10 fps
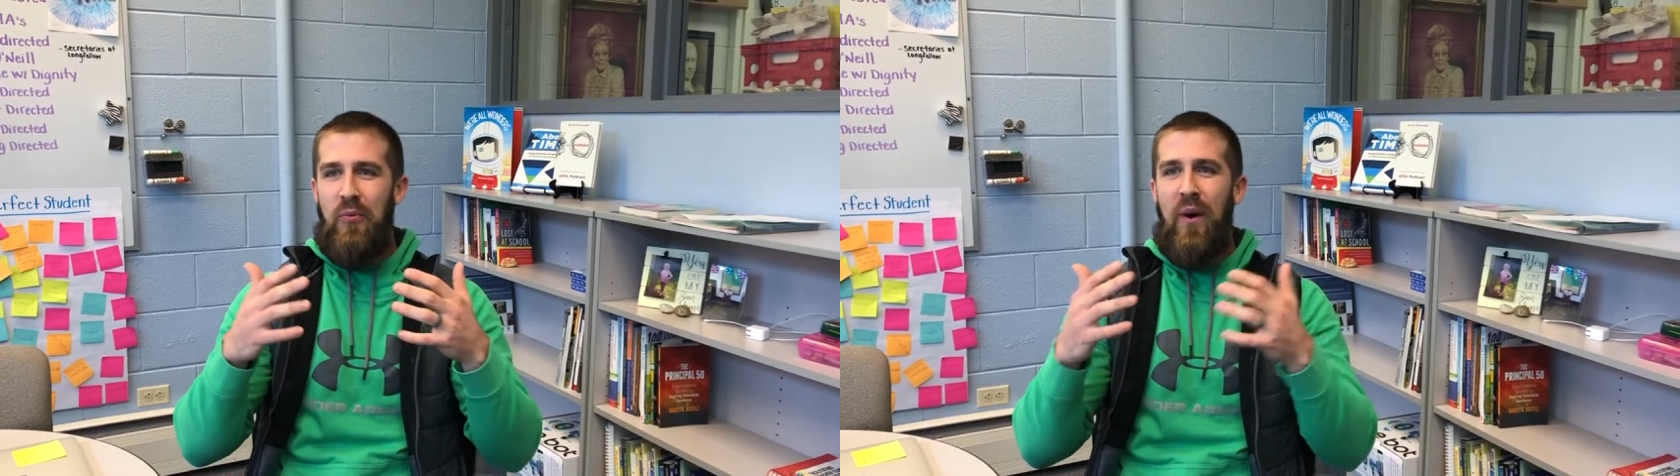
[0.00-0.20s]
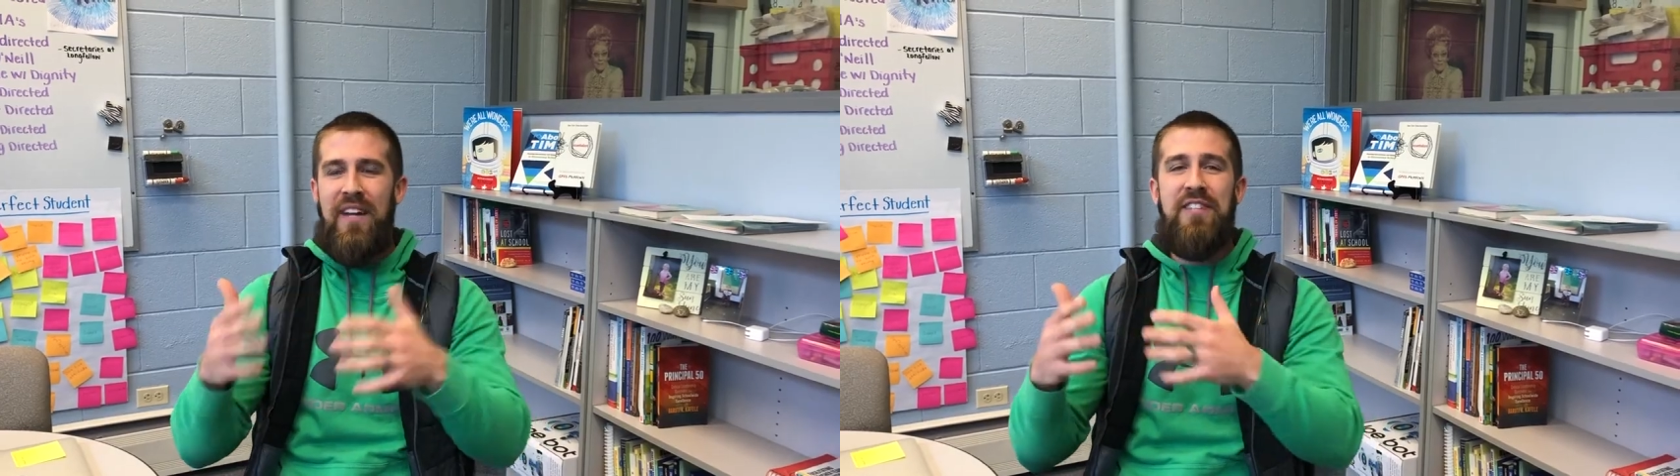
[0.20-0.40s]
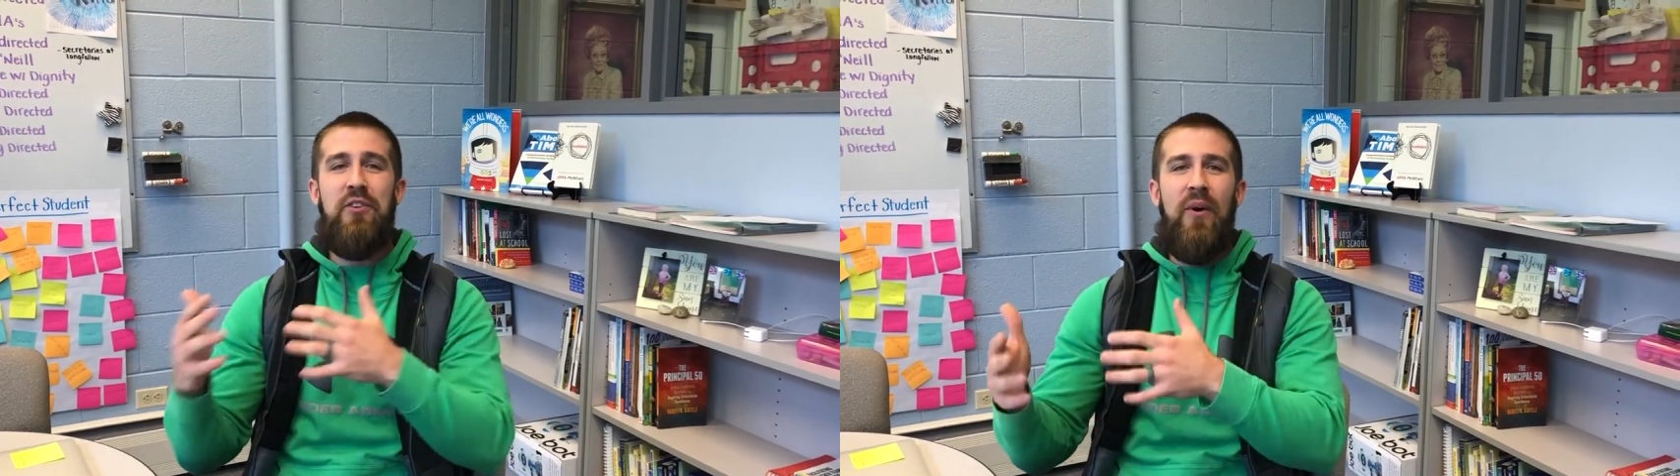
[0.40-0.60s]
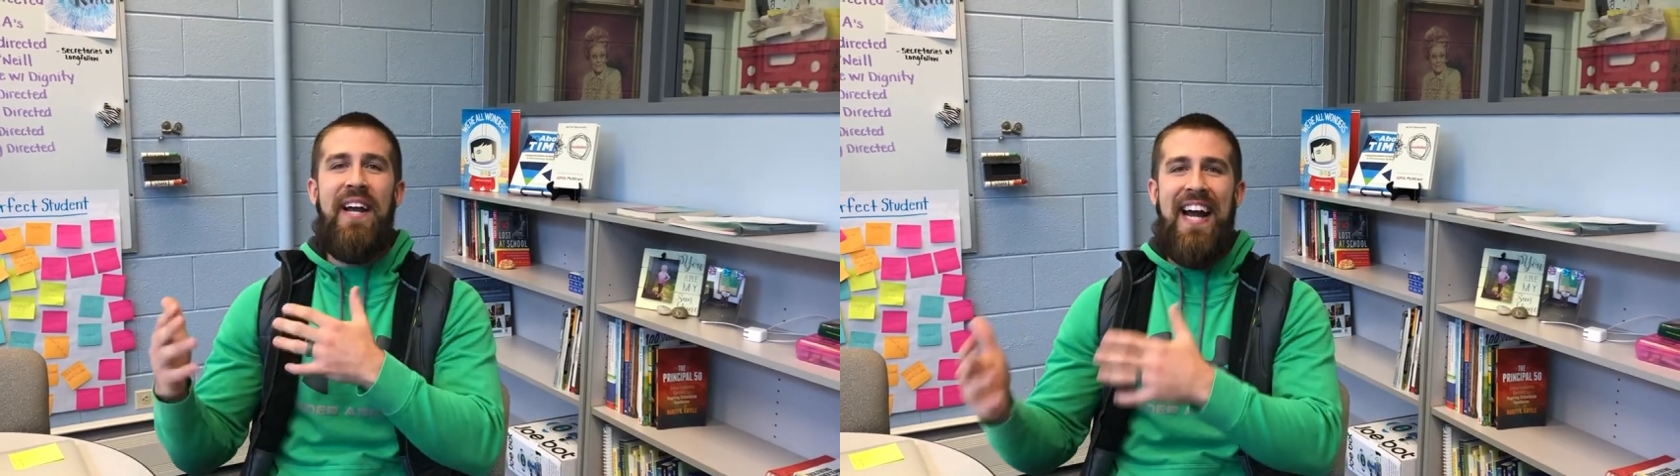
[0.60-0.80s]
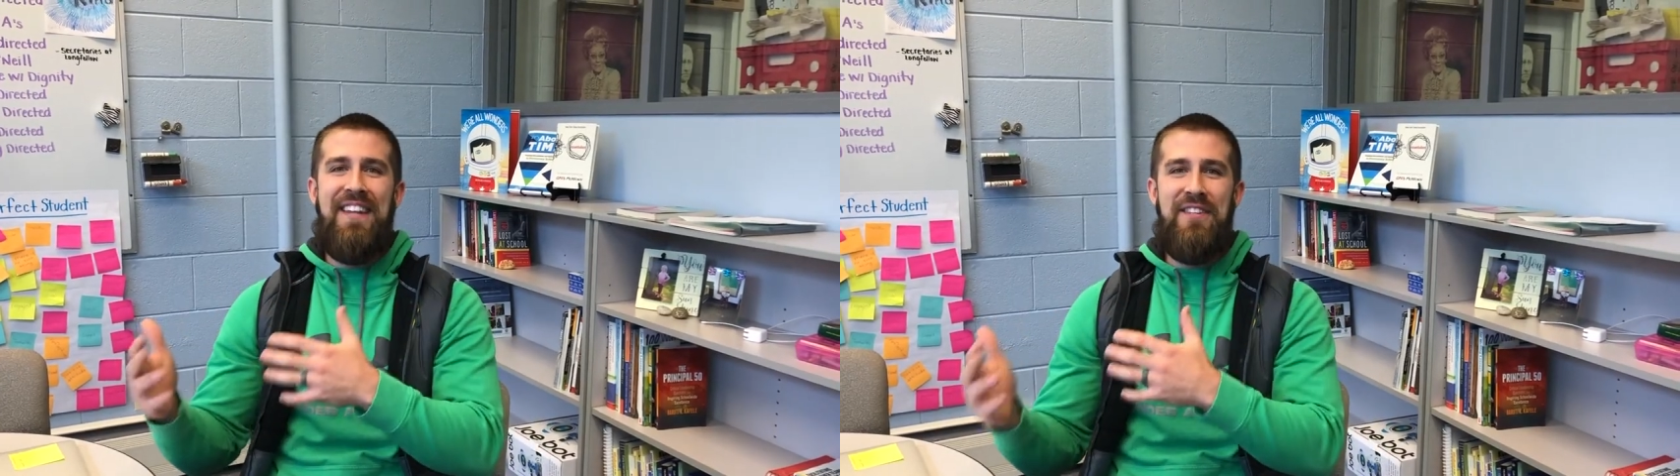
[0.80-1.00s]
what is
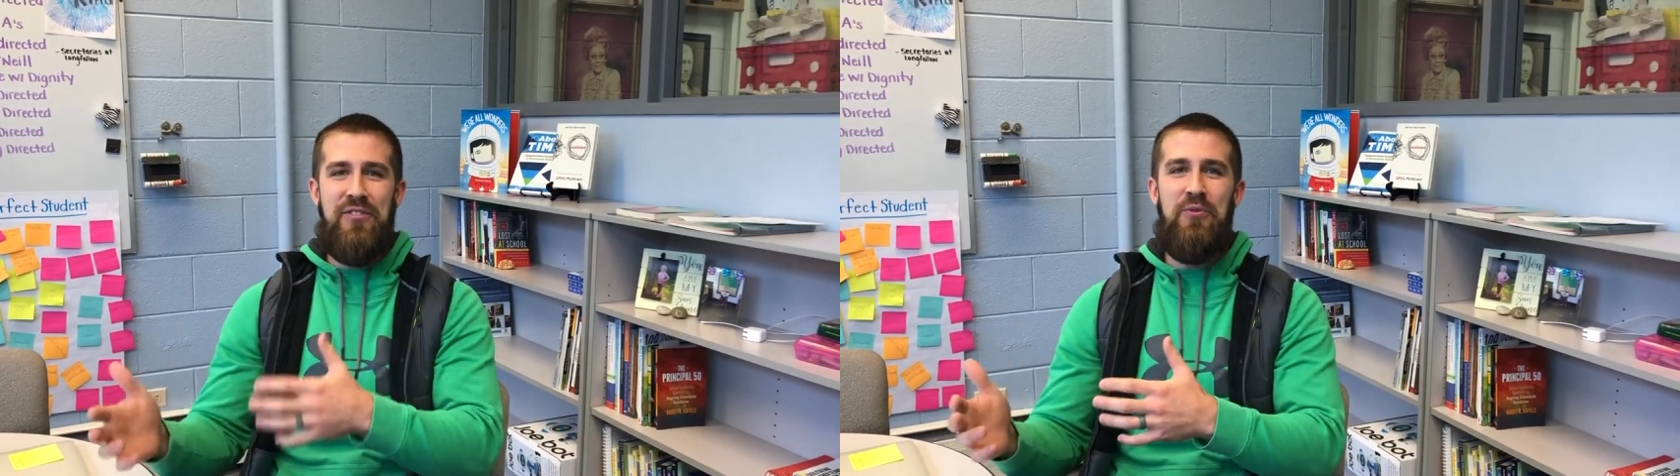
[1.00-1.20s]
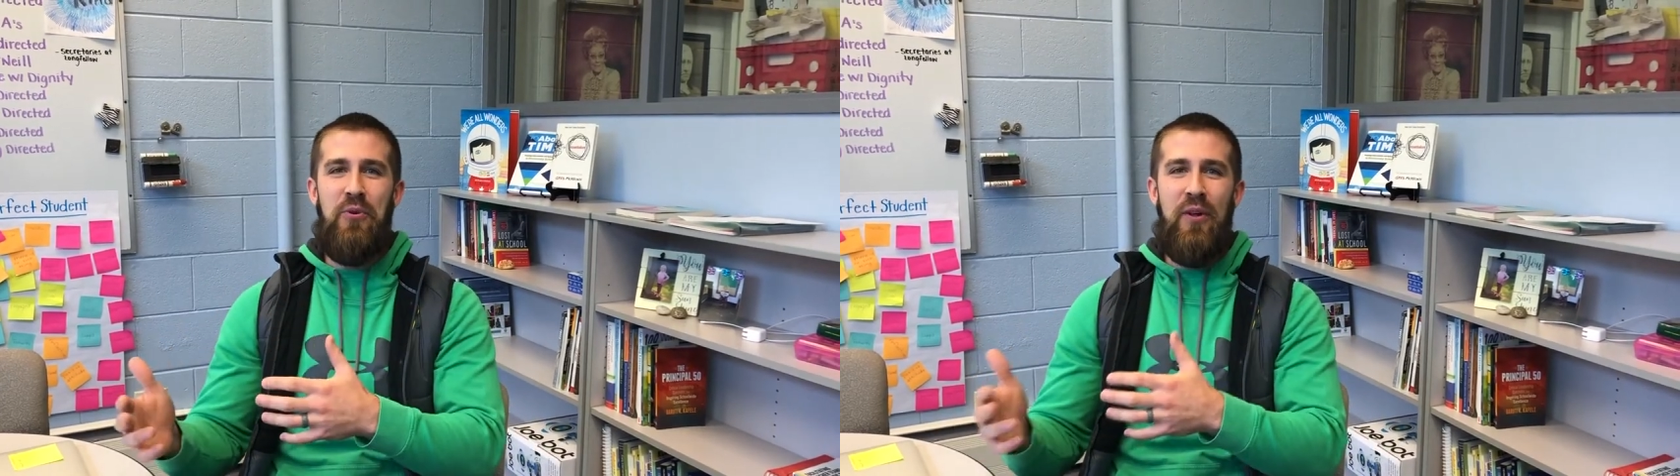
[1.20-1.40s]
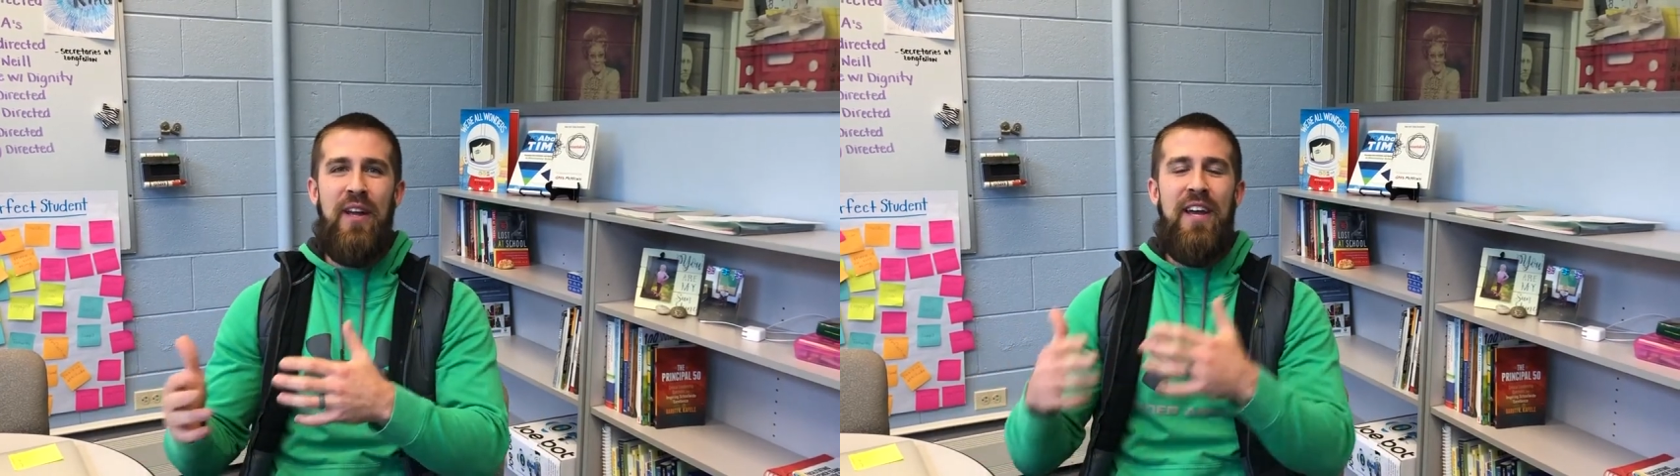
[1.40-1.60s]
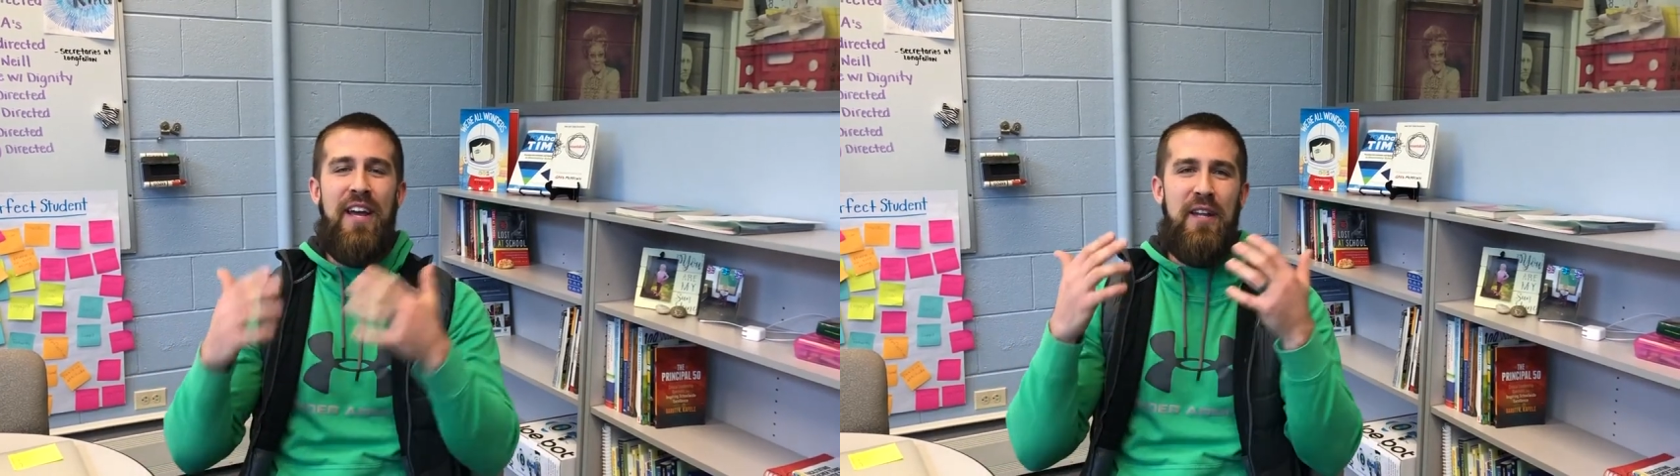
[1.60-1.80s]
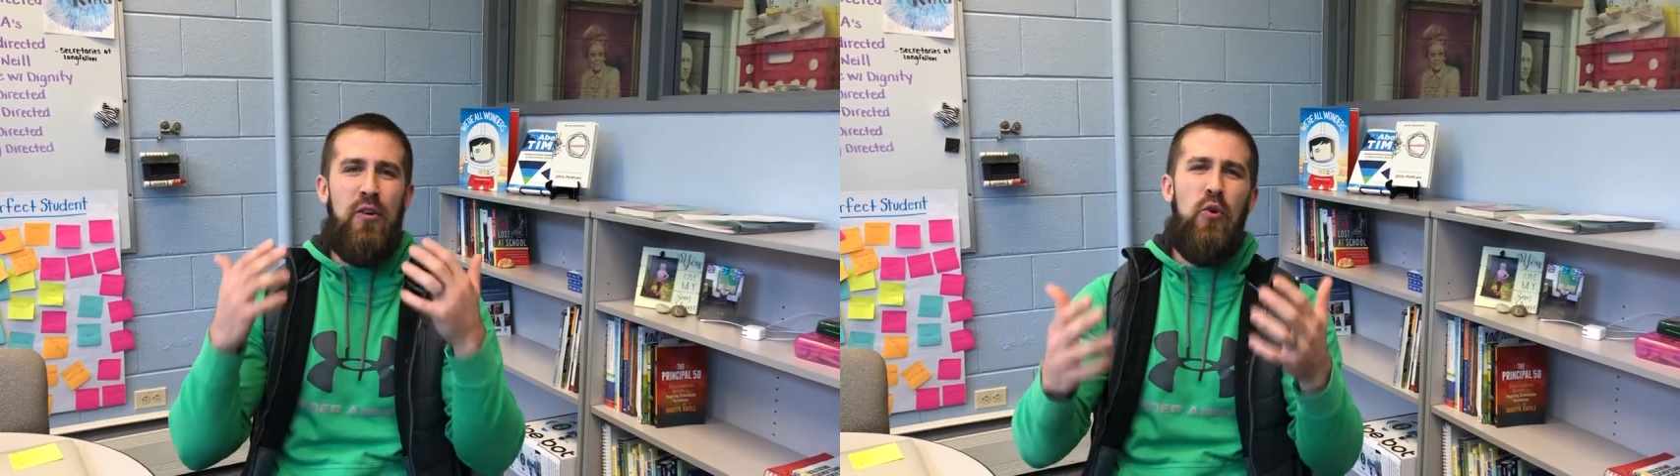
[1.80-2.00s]
going on in the school
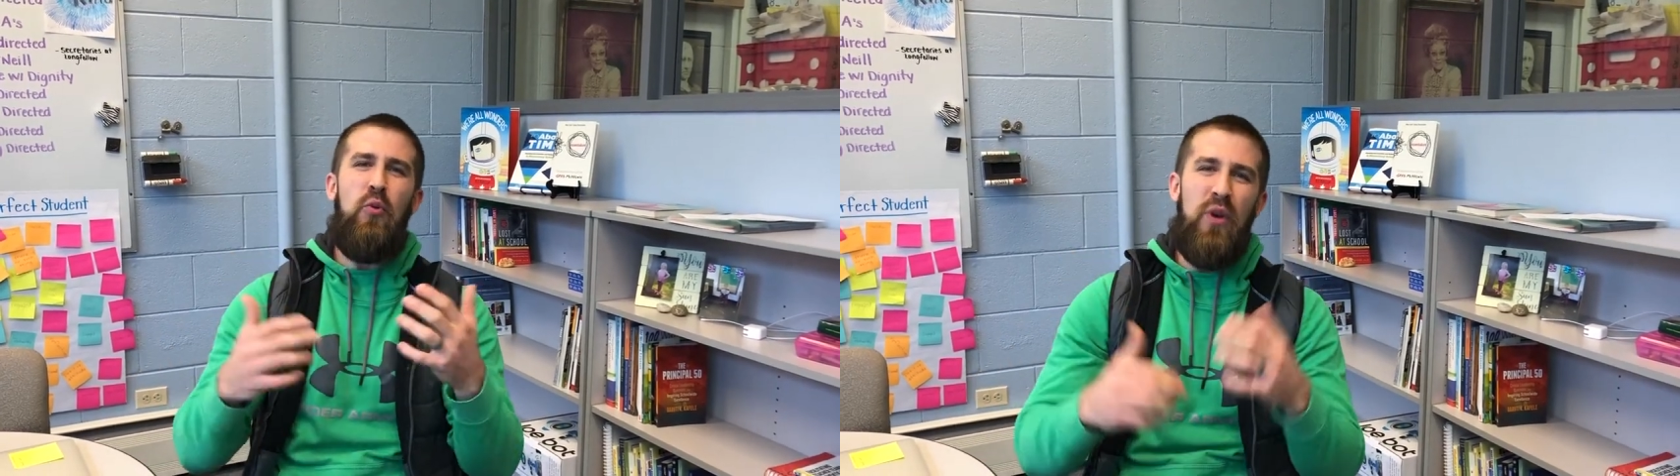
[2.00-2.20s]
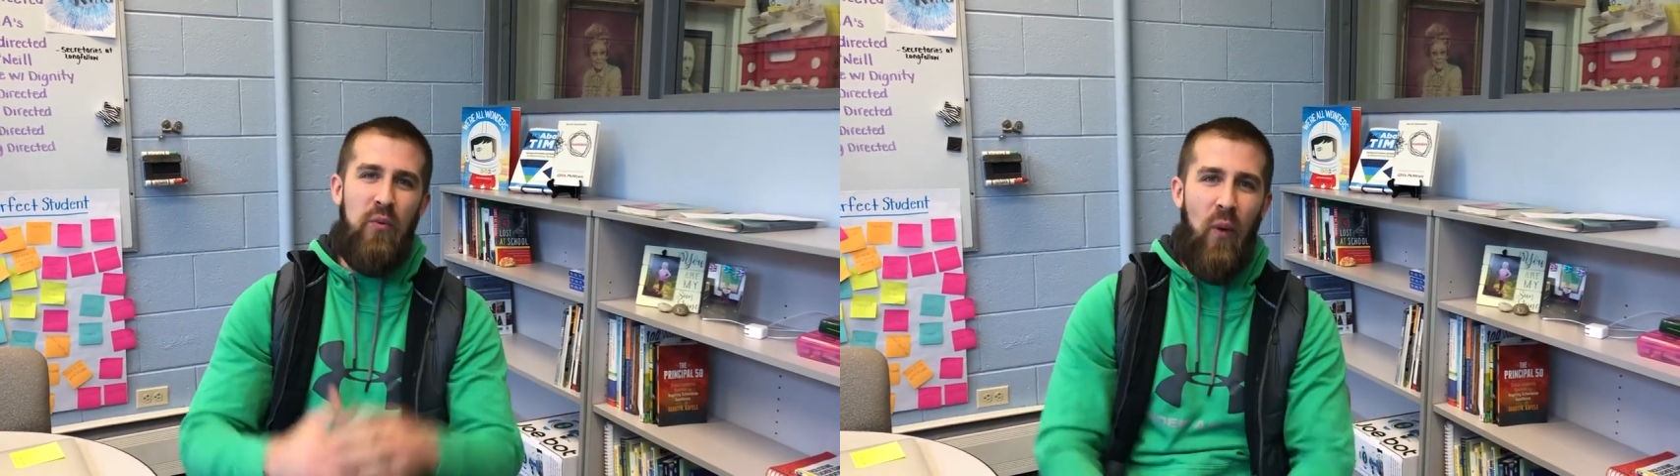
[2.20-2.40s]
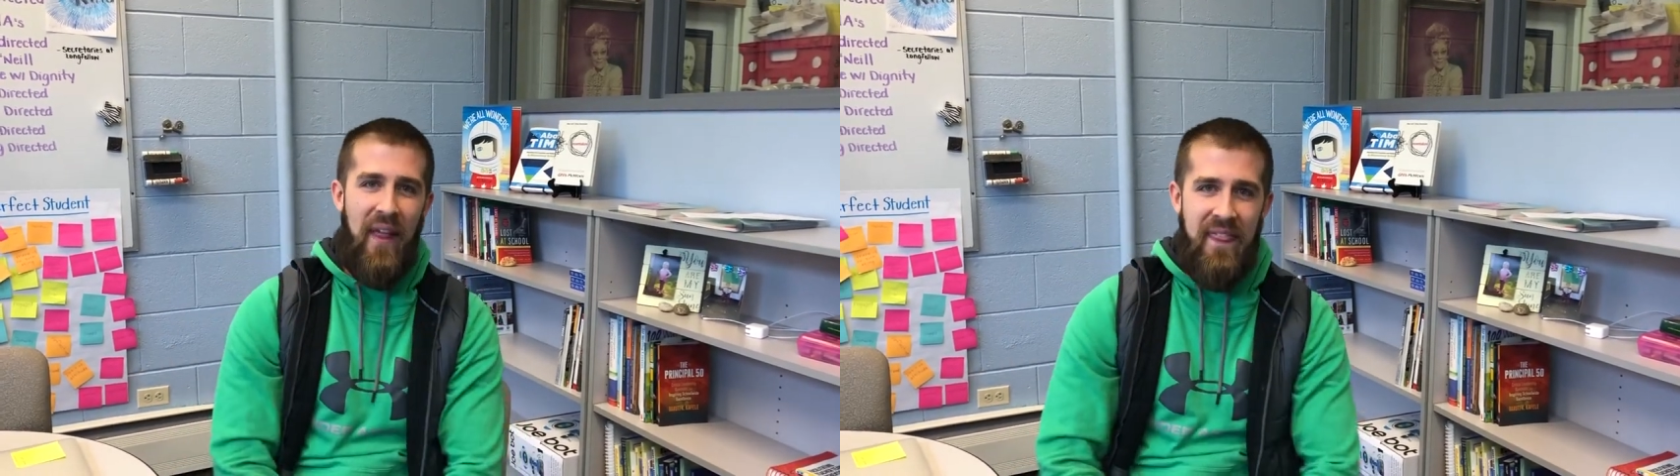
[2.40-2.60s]
and who would want